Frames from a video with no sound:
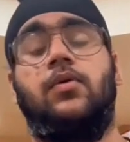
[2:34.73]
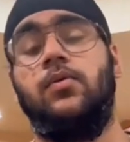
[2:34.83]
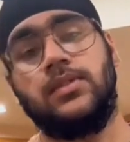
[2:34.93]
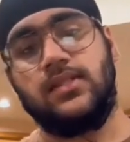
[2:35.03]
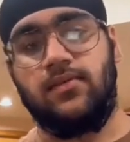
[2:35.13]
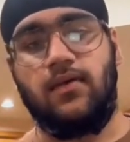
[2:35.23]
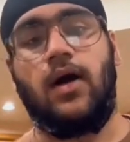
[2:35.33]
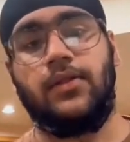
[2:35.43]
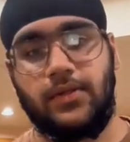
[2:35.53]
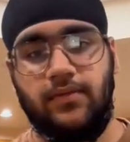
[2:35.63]
who was the
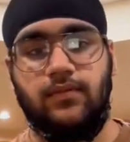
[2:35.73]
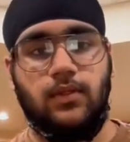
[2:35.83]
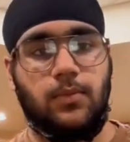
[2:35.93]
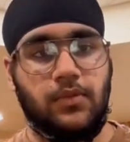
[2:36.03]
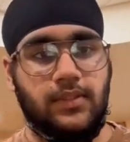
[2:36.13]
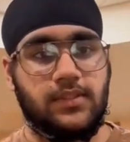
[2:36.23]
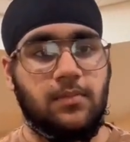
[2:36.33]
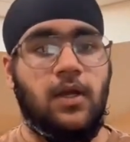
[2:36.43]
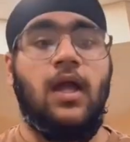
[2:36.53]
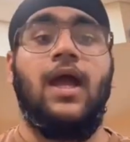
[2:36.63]
father of
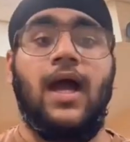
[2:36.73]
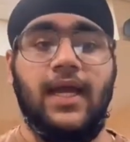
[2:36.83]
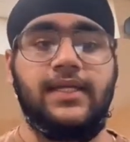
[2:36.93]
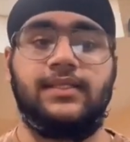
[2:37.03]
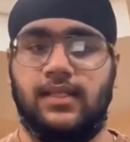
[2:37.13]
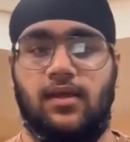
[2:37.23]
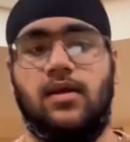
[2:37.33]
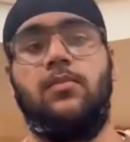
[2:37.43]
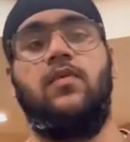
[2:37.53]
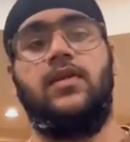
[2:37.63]
liberalism, I can say
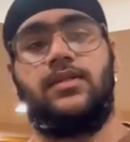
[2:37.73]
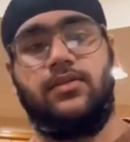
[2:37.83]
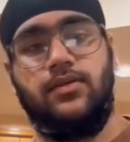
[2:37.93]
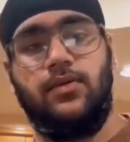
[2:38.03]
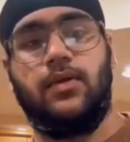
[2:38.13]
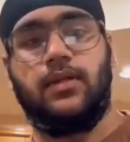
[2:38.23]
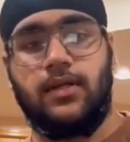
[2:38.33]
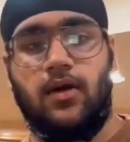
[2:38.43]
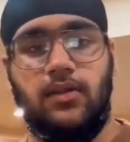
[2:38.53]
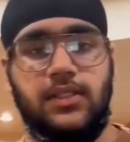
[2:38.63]
that moving to the New England
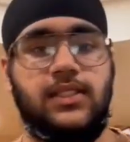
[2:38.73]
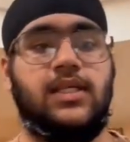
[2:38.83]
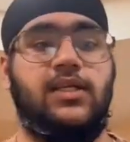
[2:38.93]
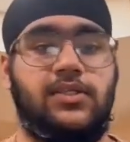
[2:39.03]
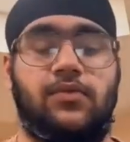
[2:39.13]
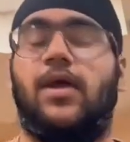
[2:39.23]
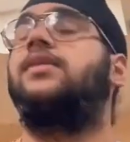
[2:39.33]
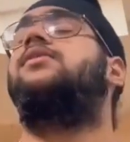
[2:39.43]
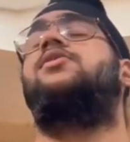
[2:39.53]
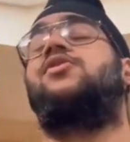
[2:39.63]
colonies is the right
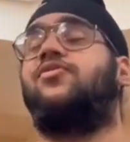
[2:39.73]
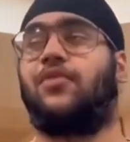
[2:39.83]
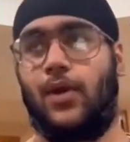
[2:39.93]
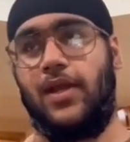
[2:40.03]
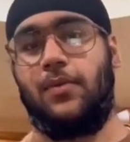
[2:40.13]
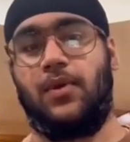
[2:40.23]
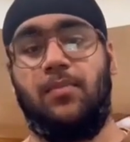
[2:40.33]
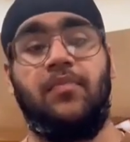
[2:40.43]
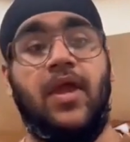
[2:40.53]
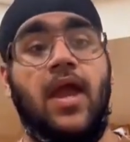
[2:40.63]
decision for
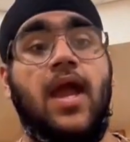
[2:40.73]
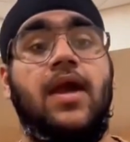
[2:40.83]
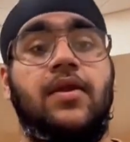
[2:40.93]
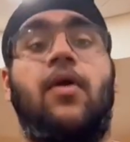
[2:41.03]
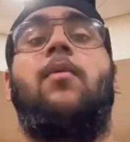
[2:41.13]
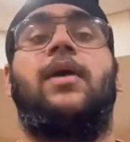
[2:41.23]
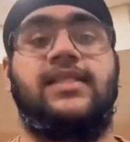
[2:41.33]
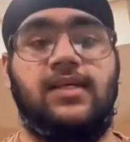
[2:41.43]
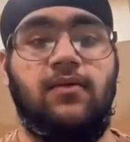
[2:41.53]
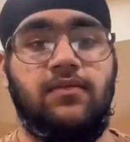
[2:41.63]
anyone. And to quote
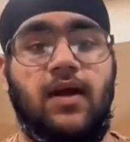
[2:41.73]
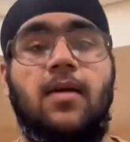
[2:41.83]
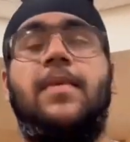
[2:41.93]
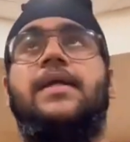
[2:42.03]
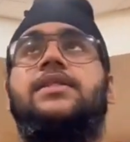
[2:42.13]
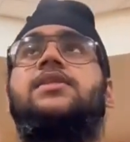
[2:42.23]
myself, a man's